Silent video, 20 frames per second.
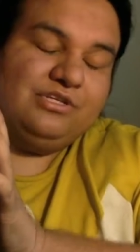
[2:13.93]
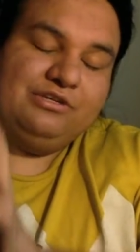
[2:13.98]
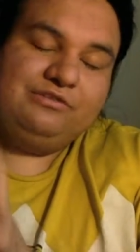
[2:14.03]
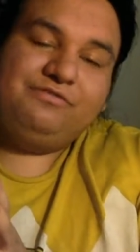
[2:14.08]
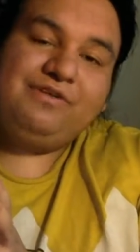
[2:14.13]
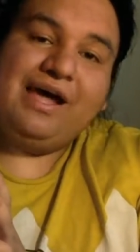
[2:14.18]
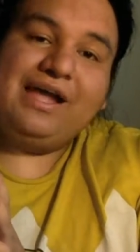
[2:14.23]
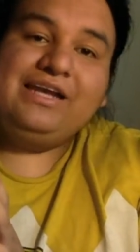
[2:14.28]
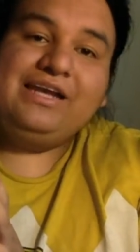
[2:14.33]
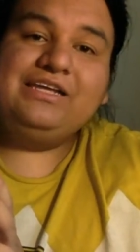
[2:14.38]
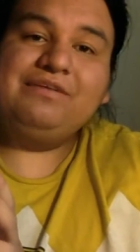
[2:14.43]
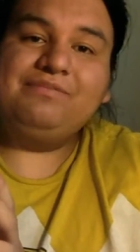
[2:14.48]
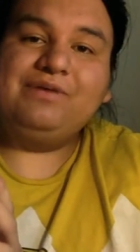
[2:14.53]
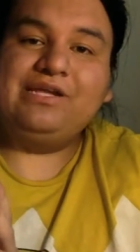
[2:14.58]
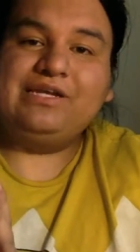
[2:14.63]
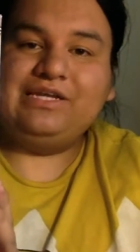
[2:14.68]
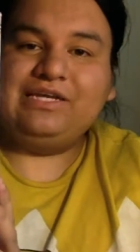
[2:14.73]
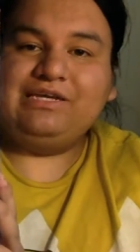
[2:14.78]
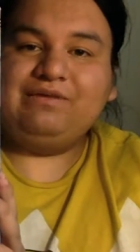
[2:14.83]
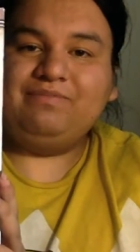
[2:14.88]
find him
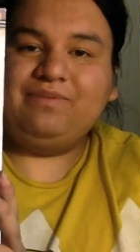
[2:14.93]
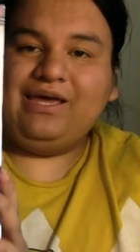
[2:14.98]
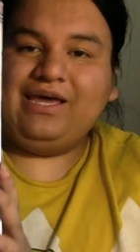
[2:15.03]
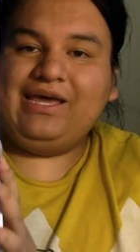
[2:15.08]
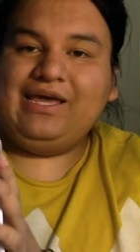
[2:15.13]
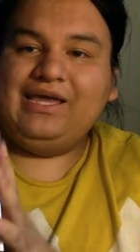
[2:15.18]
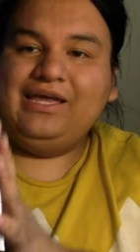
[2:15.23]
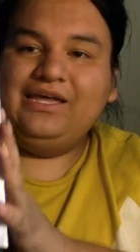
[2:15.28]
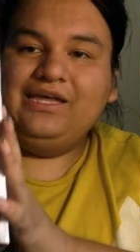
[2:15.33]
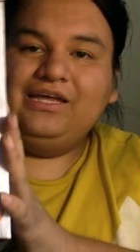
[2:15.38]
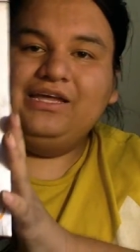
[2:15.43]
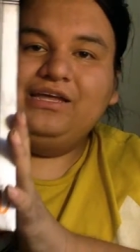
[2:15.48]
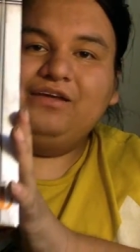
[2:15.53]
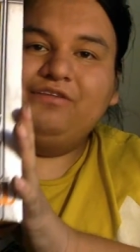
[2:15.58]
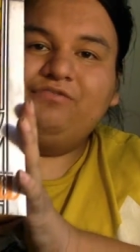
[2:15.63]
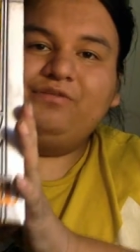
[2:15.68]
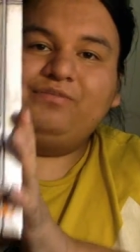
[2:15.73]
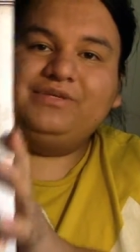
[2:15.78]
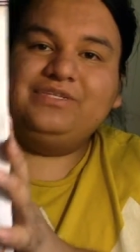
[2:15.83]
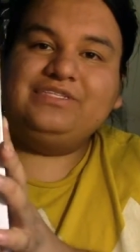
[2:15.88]
on eBay
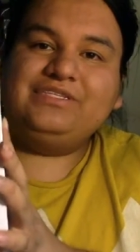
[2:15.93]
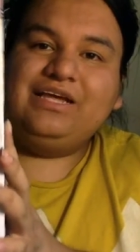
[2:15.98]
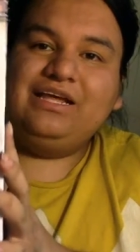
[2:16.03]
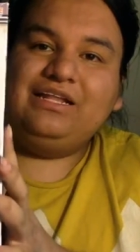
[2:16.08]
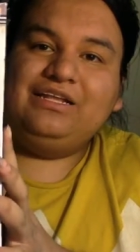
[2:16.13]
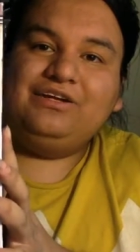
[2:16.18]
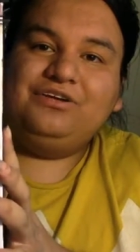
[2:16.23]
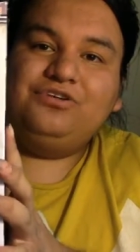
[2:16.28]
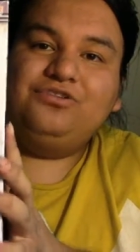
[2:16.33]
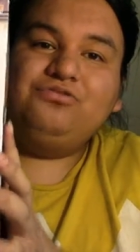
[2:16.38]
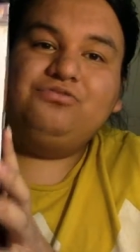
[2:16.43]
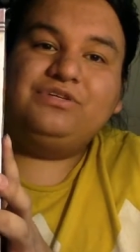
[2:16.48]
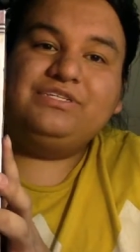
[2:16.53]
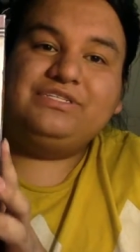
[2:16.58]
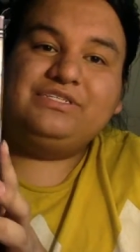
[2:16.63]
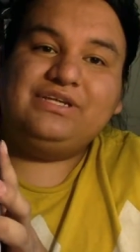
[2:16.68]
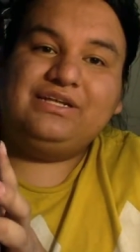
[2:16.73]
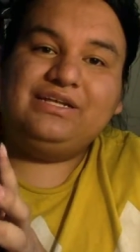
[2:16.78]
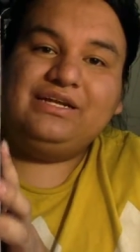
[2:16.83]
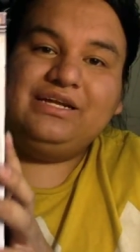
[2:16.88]
from a seller who was
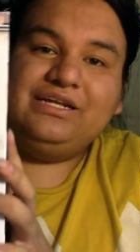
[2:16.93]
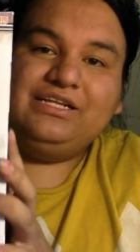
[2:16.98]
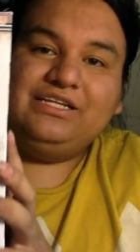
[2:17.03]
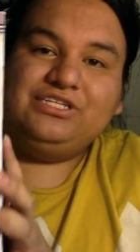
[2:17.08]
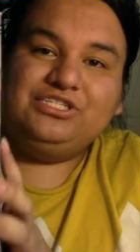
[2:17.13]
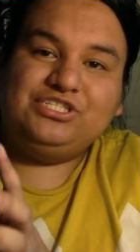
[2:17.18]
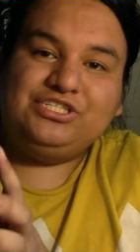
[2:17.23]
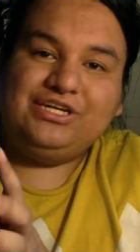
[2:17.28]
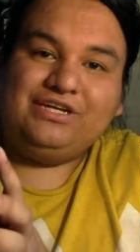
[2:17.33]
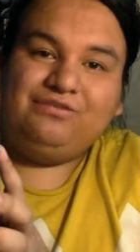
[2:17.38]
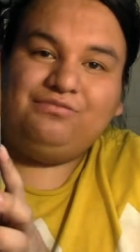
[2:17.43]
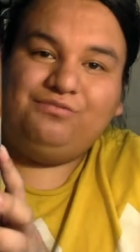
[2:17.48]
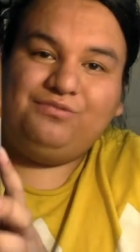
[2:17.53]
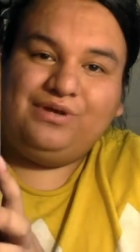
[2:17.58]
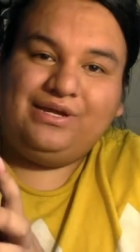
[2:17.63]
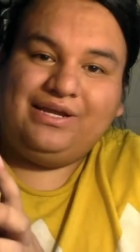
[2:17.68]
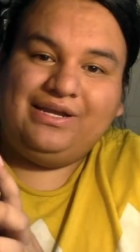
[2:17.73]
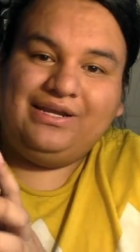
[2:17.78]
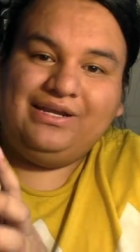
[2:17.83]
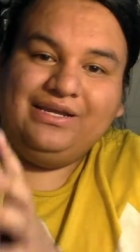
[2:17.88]
selling a legit
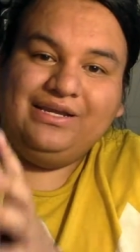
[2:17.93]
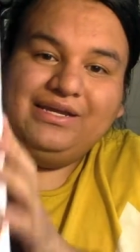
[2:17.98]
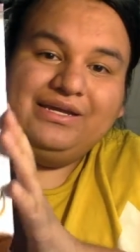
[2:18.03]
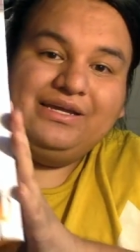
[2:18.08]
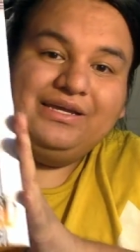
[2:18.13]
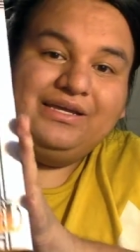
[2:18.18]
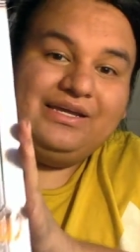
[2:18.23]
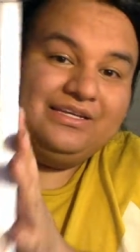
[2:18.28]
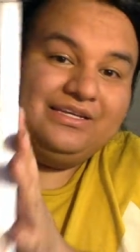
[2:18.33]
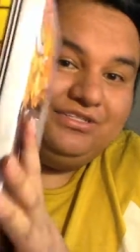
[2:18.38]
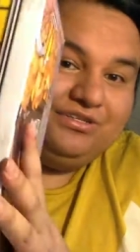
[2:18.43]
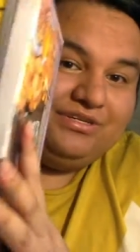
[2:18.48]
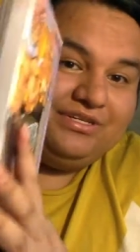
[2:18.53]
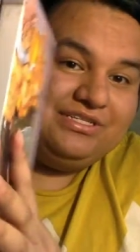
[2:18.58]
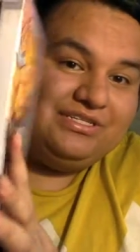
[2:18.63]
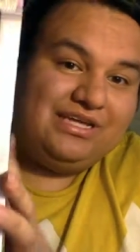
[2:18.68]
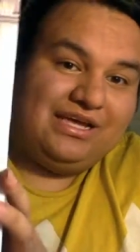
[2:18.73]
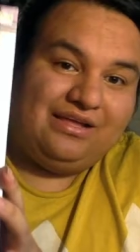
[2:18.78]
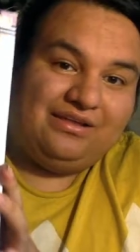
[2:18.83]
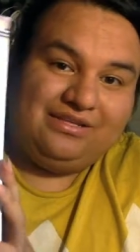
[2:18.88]
one. As you can
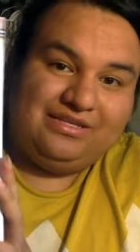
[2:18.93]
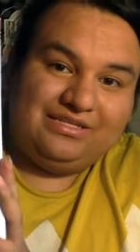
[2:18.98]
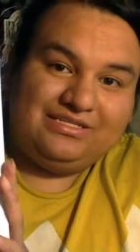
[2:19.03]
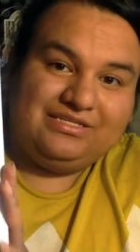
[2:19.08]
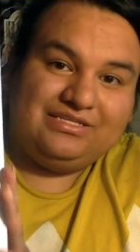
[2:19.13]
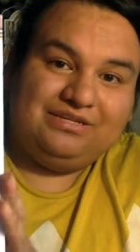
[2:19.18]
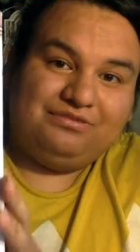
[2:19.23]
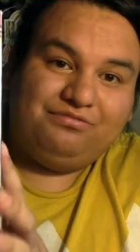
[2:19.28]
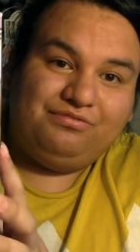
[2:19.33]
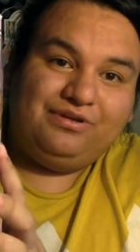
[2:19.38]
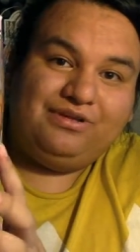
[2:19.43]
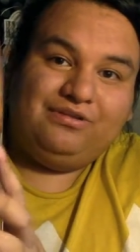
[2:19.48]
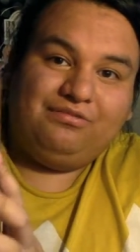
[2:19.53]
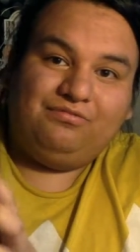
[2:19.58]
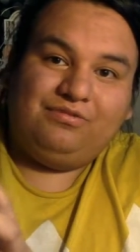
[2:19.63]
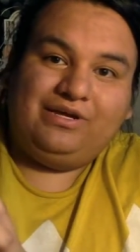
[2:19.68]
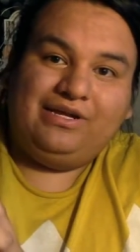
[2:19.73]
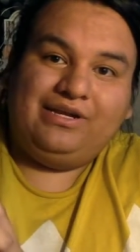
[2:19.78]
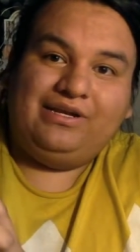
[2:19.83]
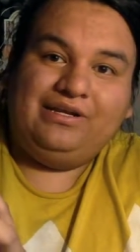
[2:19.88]
tell, this is a real
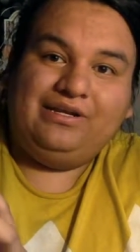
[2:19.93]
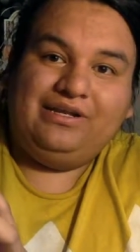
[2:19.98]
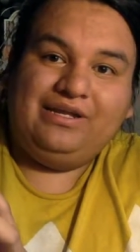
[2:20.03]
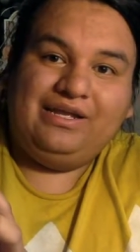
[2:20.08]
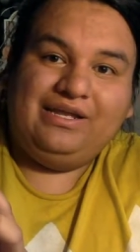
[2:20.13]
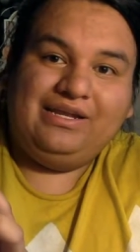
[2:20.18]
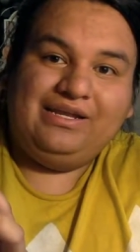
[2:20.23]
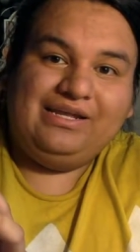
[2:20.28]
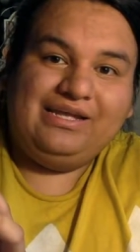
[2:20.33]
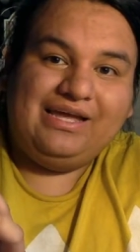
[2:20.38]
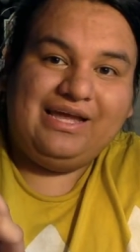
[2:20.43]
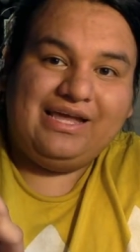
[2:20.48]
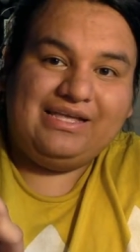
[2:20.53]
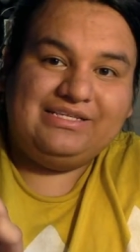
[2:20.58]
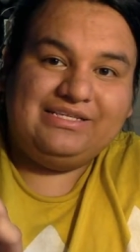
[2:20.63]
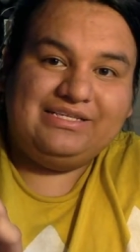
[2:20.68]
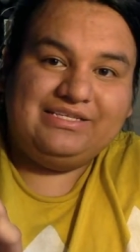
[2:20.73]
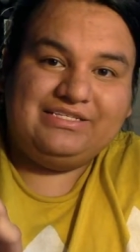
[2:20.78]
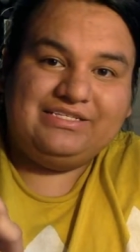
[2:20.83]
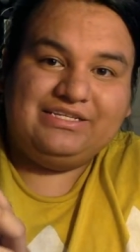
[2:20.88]
one, and he has
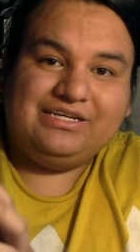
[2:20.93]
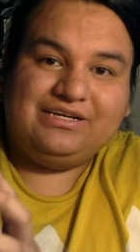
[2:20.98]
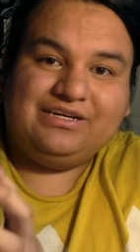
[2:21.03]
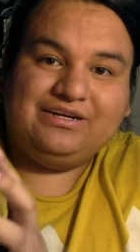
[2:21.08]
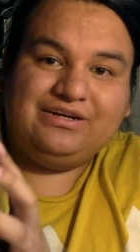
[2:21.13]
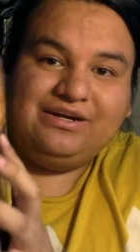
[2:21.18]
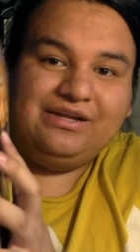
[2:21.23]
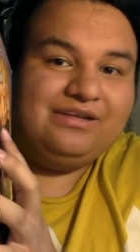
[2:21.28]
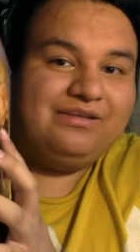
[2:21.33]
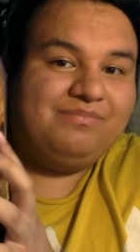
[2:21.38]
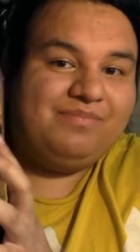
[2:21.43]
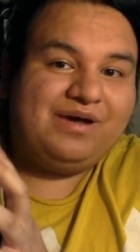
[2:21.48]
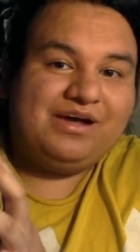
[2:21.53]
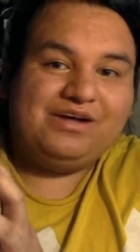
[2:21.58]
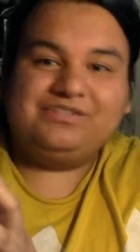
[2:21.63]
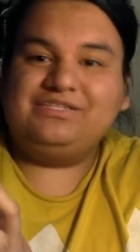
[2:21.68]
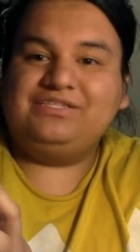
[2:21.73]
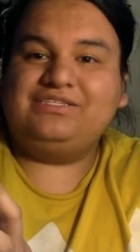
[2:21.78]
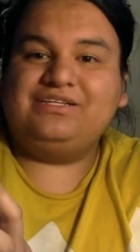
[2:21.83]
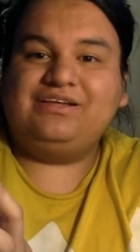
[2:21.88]
his sticker, and the
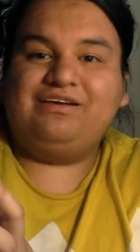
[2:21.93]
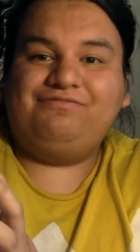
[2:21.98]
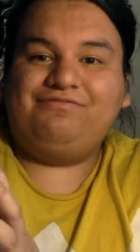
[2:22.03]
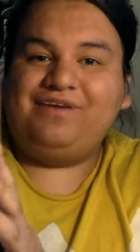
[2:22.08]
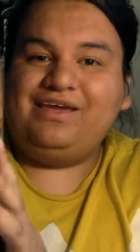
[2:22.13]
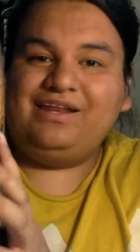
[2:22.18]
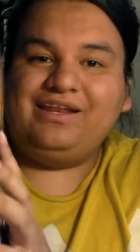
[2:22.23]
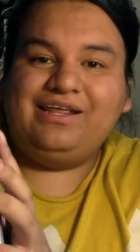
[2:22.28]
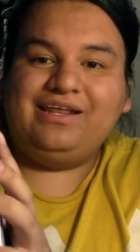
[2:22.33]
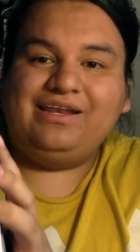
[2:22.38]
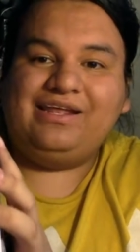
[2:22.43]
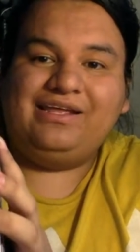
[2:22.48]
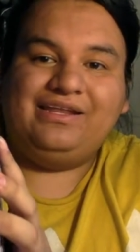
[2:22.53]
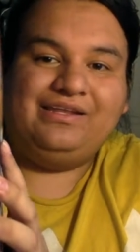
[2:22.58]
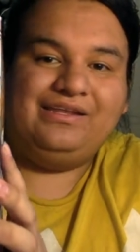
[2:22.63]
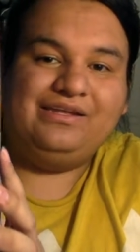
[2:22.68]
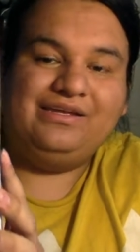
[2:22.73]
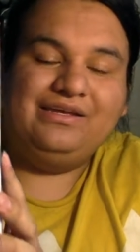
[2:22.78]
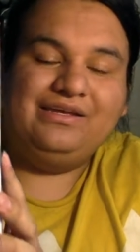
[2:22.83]
box is not faded. And